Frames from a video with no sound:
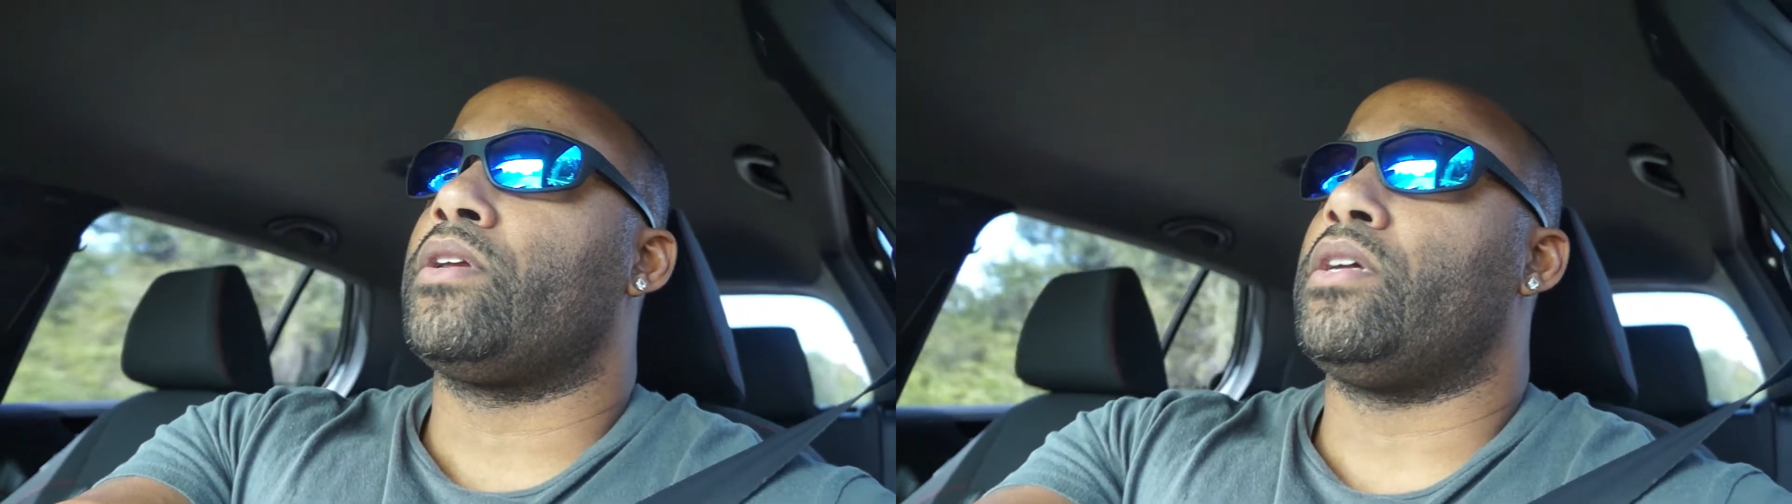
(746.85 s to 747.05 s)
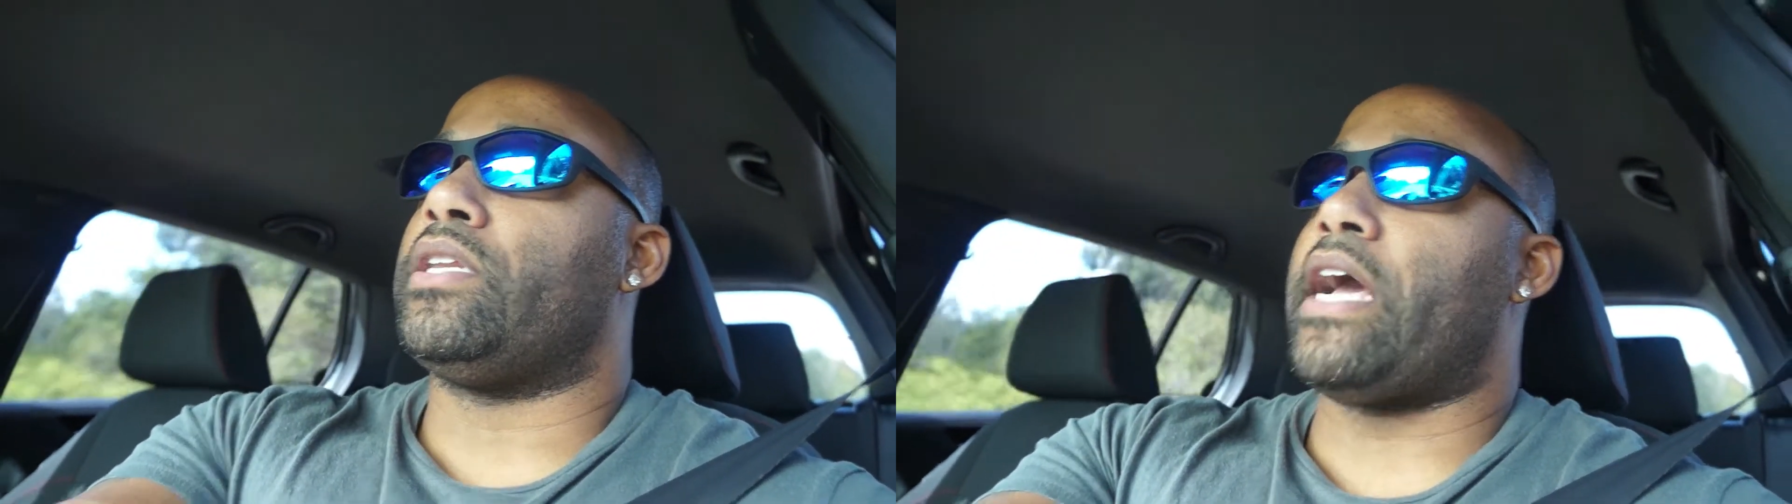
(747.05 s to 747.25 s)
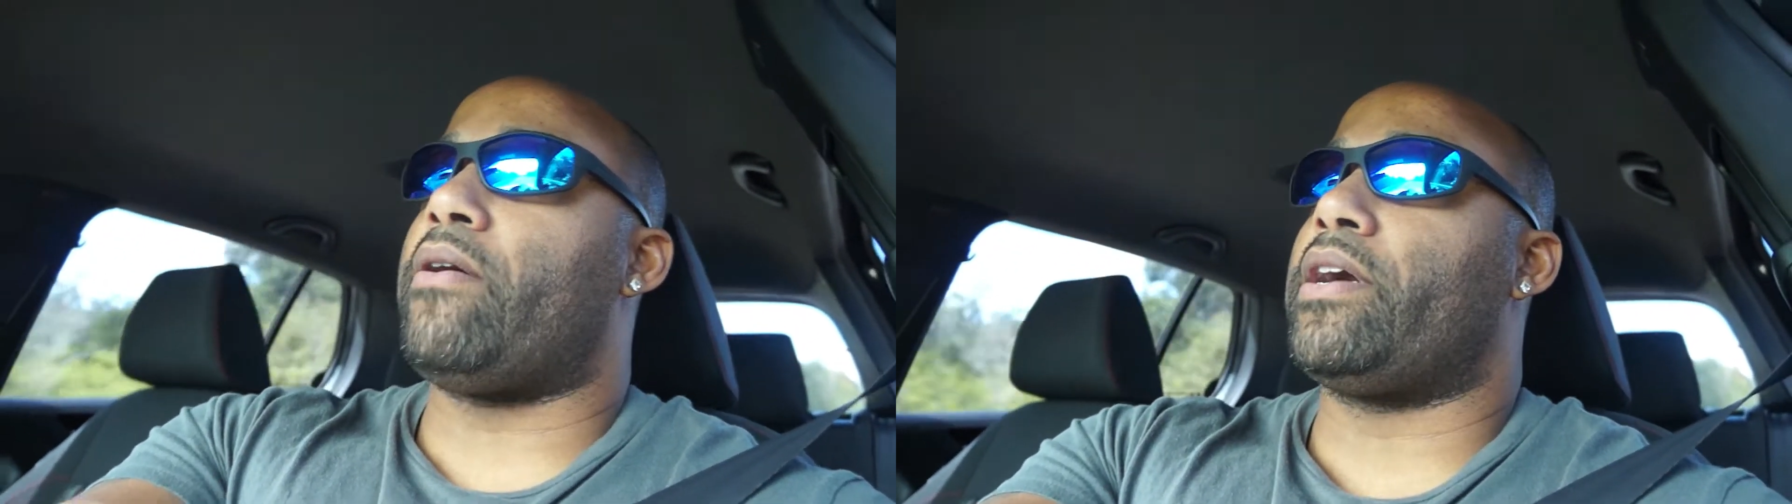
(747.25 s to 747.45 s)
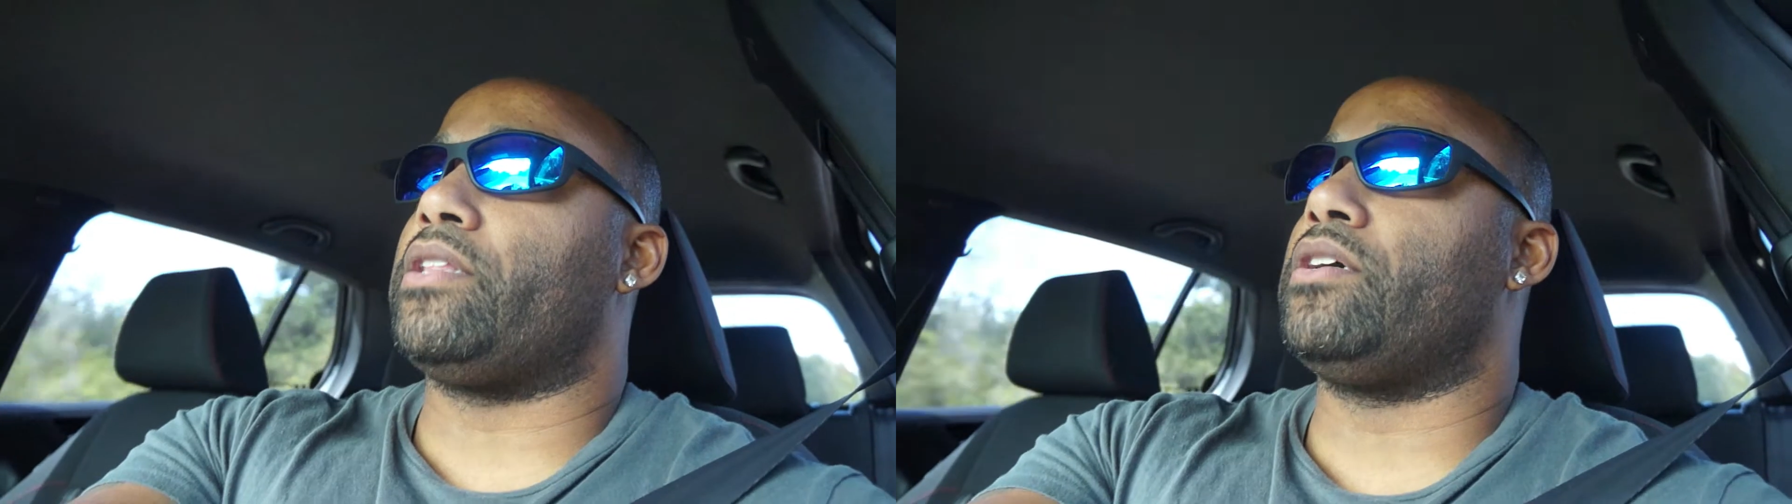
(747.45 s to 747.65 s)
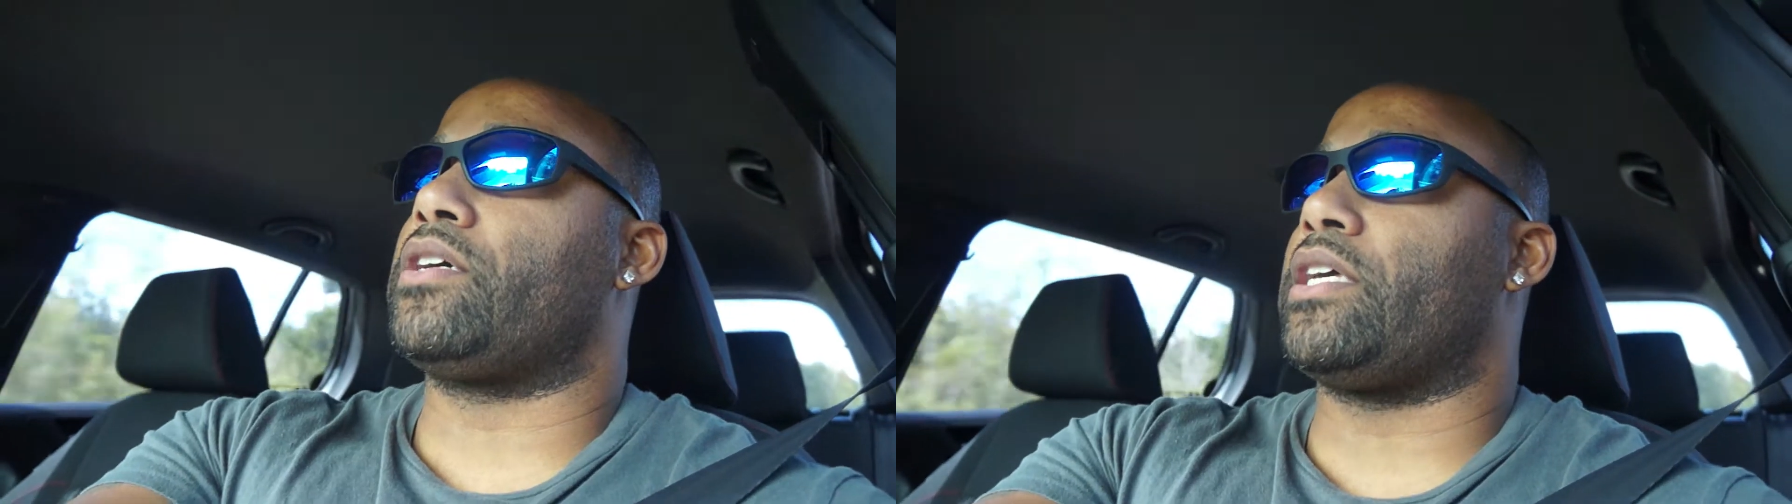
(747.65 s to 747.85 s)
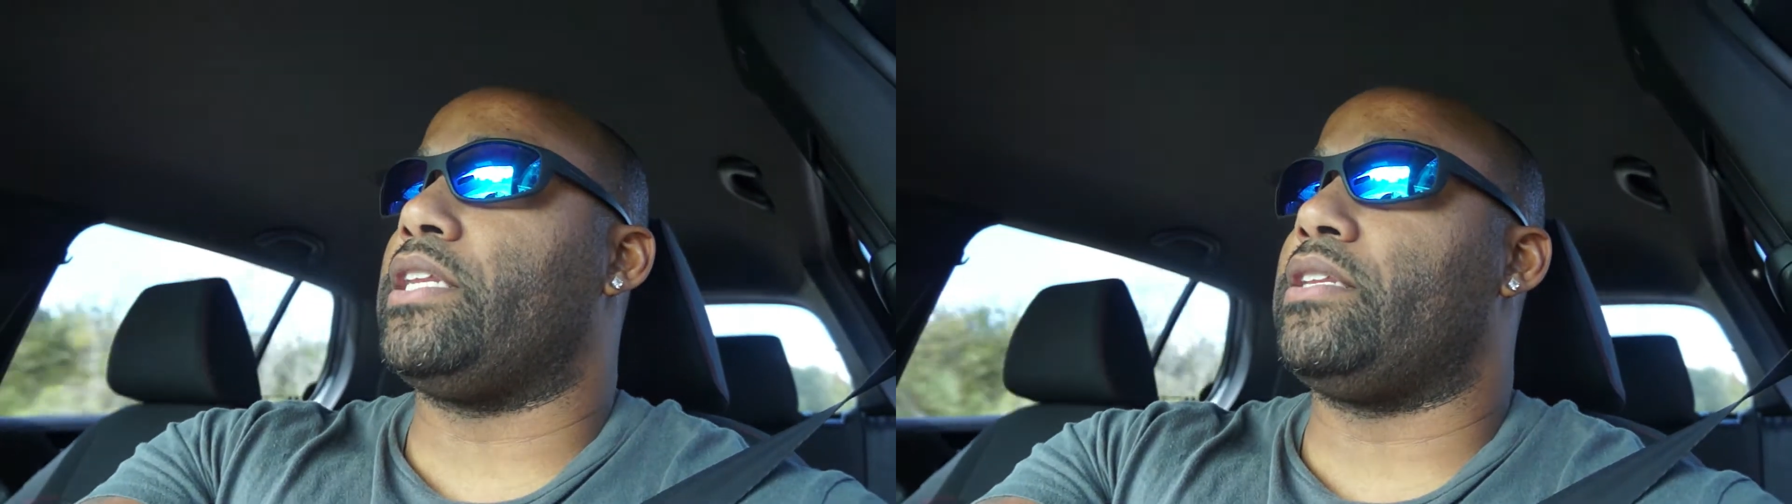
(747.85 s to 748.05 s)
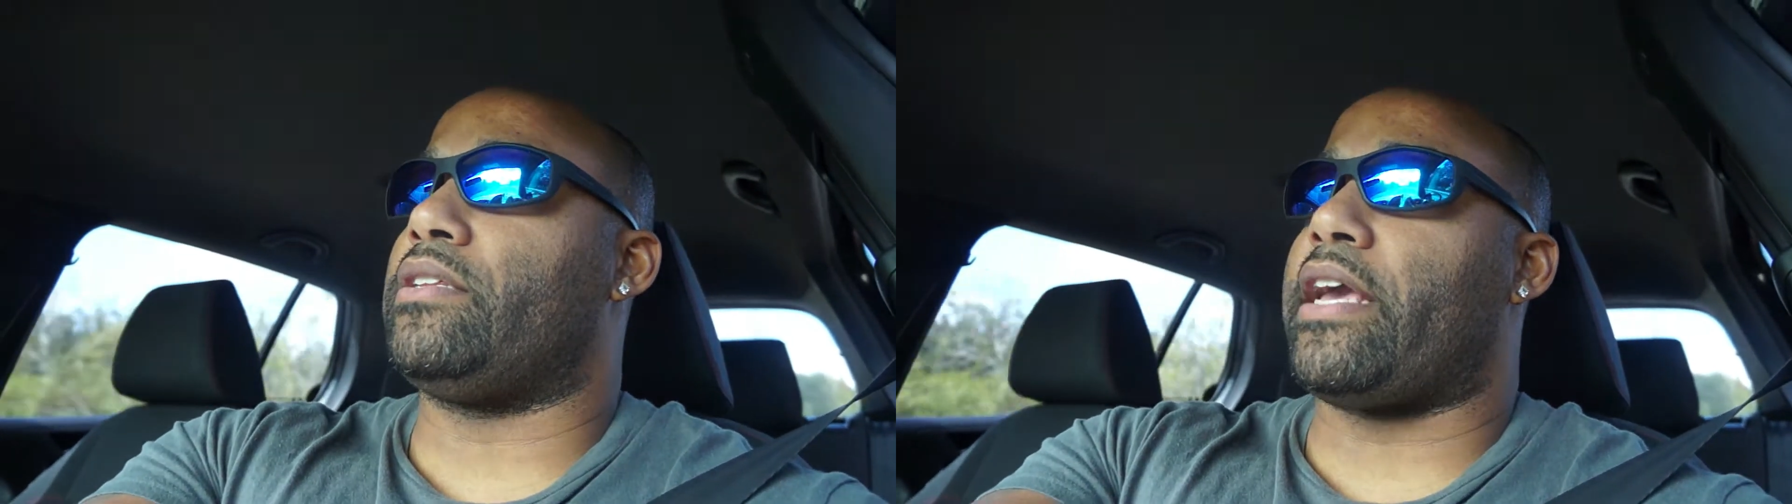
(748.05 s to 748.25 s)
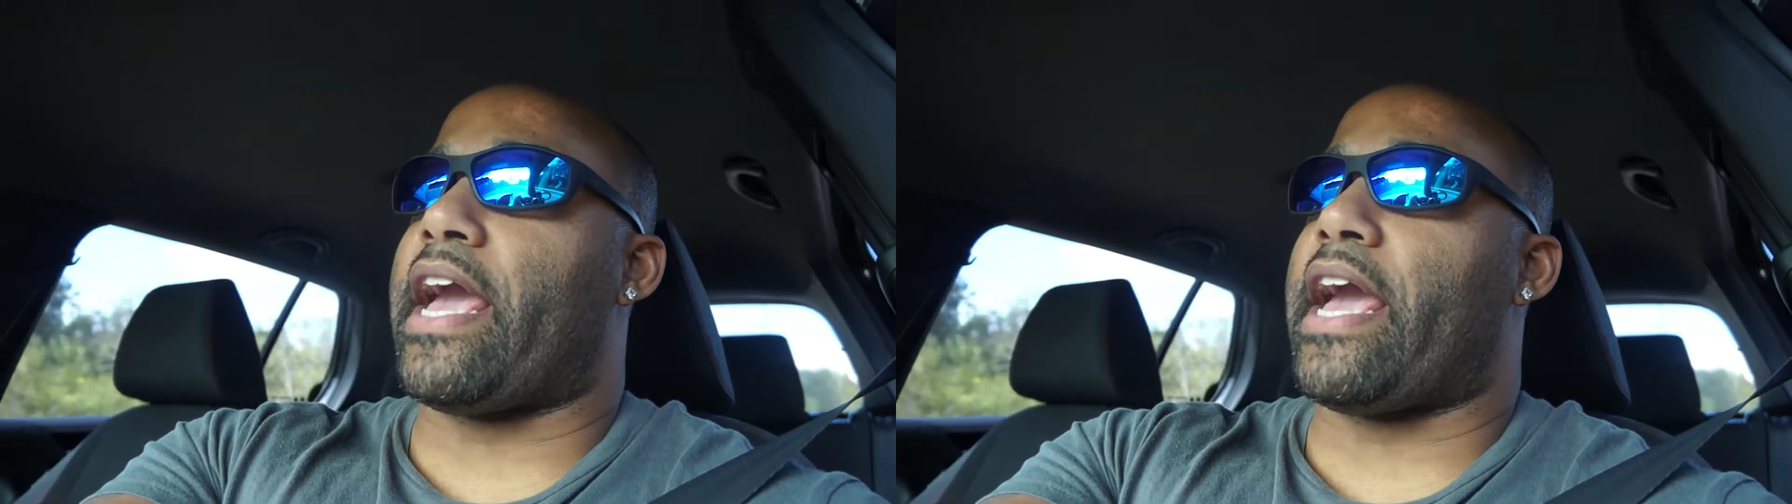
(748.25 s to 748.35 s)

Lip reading: now I look, and they